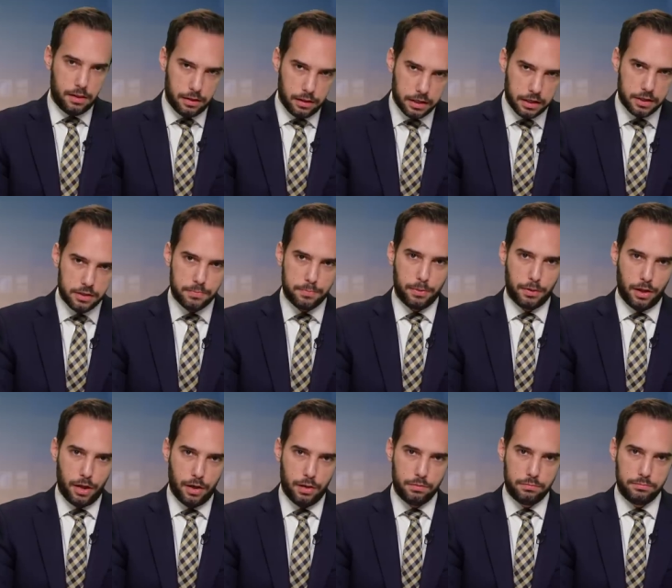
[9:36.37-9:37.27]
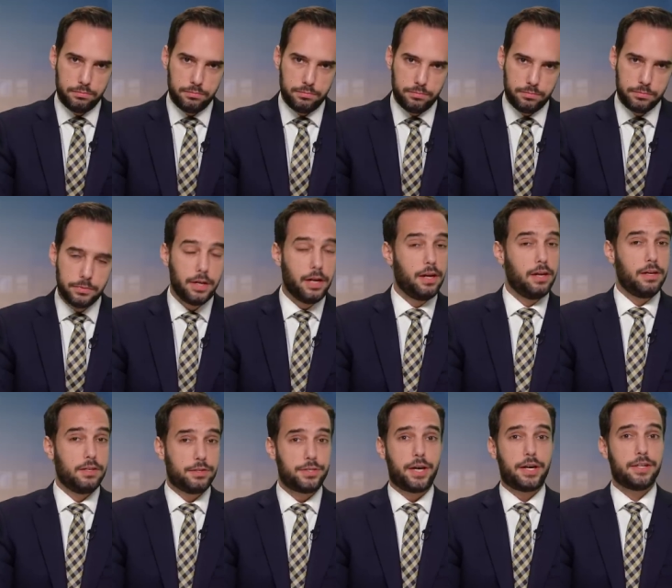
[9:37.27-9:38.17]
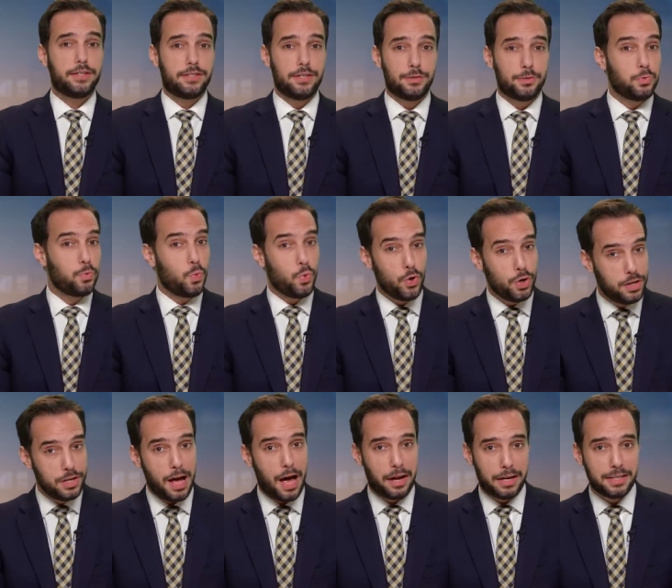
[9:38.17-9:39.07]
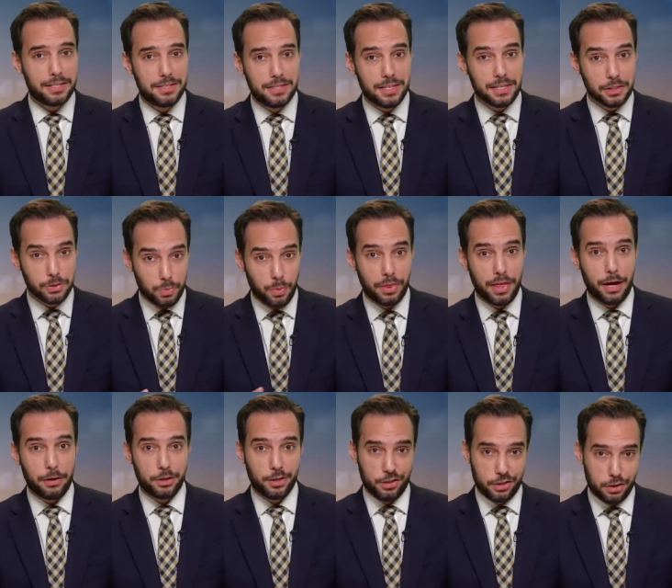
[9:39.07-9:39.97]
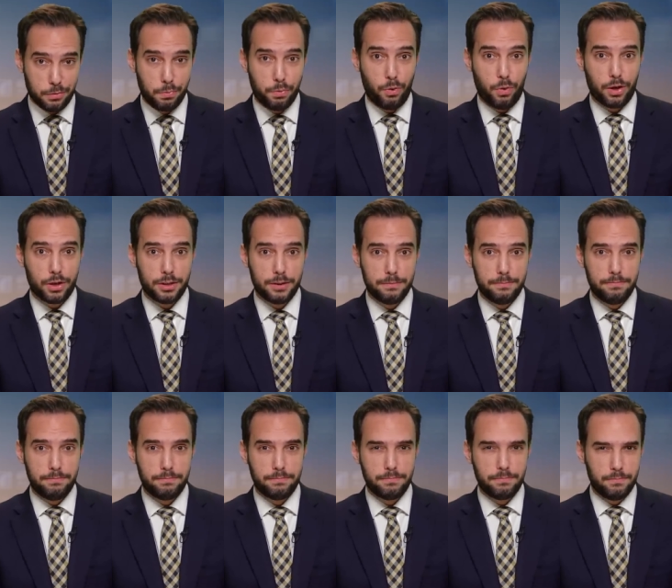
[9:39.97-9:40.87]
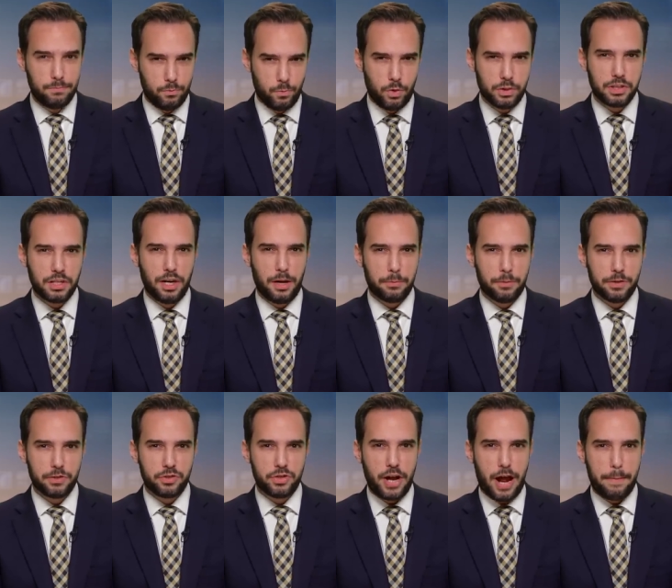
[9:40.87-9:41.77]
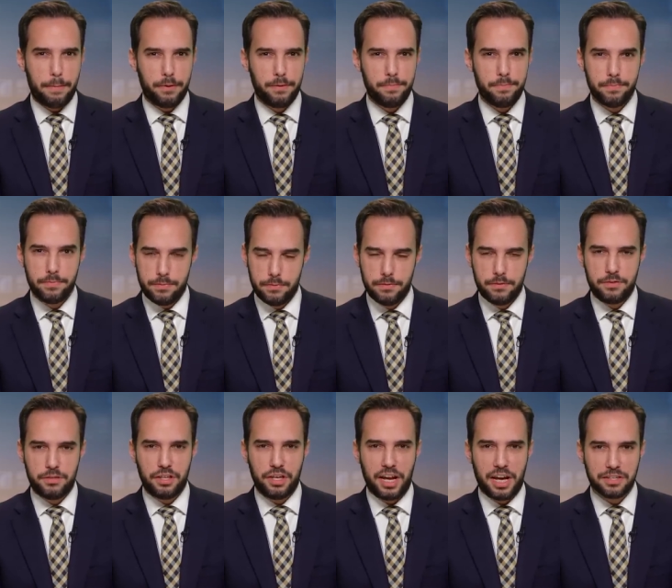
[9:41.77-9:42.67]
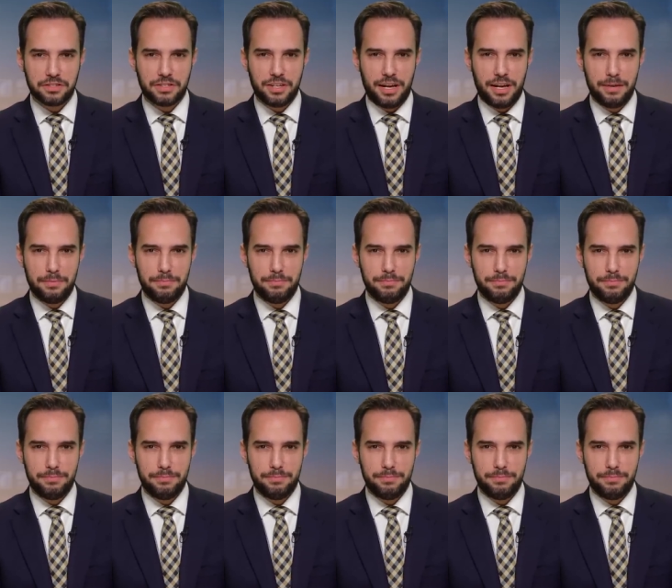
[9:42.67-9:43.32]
Link is below. China Uncensored would not exist without your support. Once again, I'm Chris Chappell. See you next time.